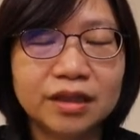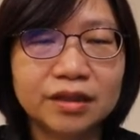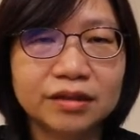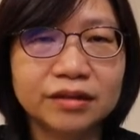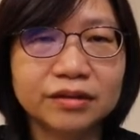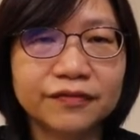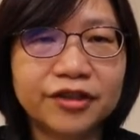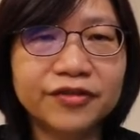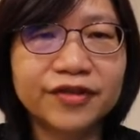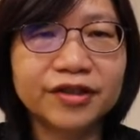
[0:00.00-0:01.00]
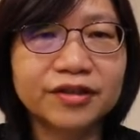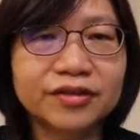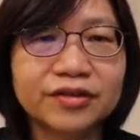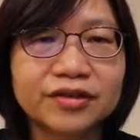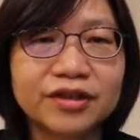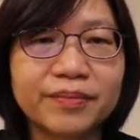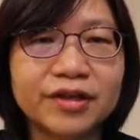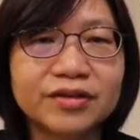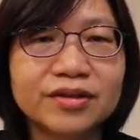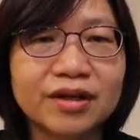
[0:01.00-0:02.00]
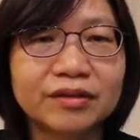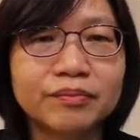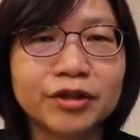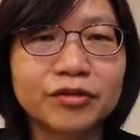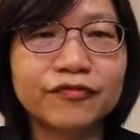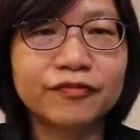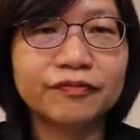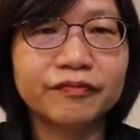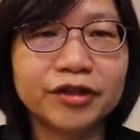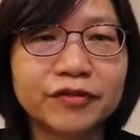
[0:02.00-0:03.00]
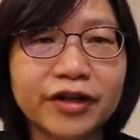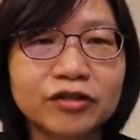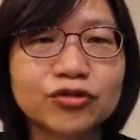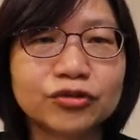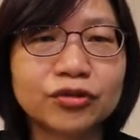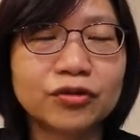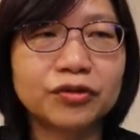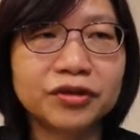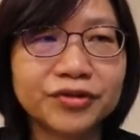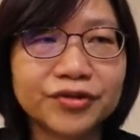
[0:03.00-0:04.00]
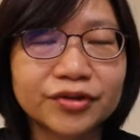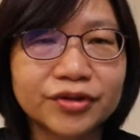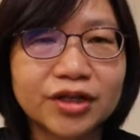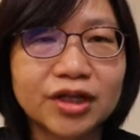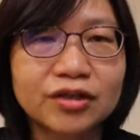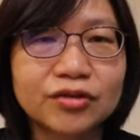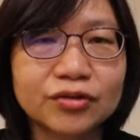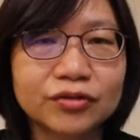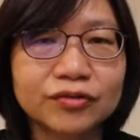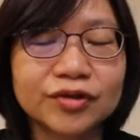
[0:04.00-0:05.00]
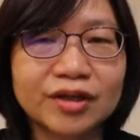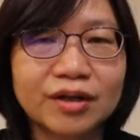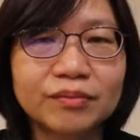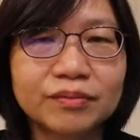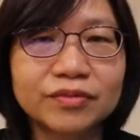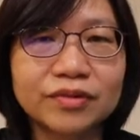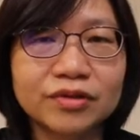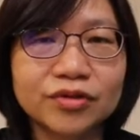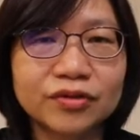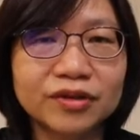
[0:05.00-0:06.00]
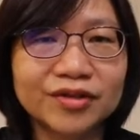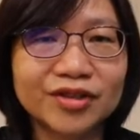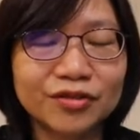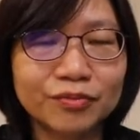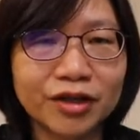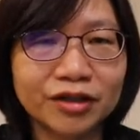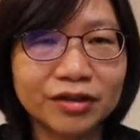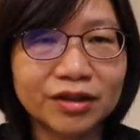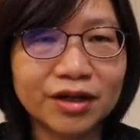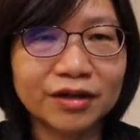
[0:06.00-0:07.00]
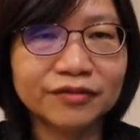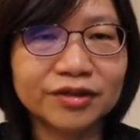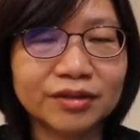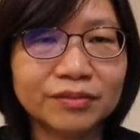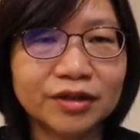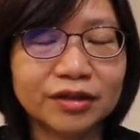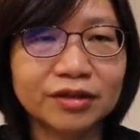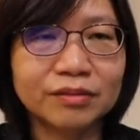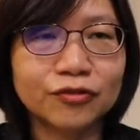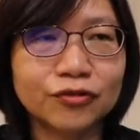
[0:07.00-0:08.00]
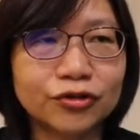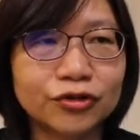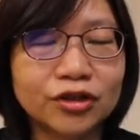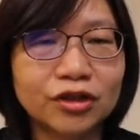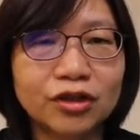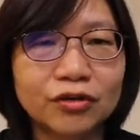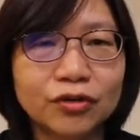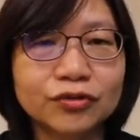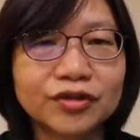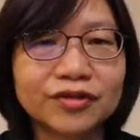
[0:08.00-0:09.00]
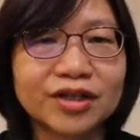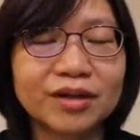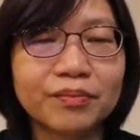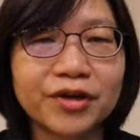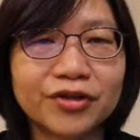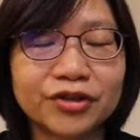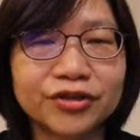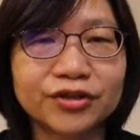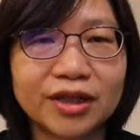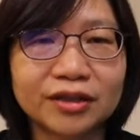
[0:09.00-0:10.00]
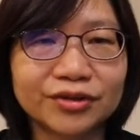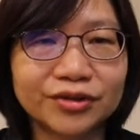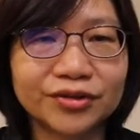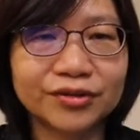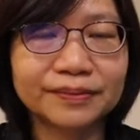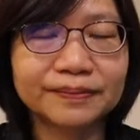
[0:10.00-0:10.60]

The first thing is it depends on manufacturer tolerance. So some solar cell may have some more losses compared to others.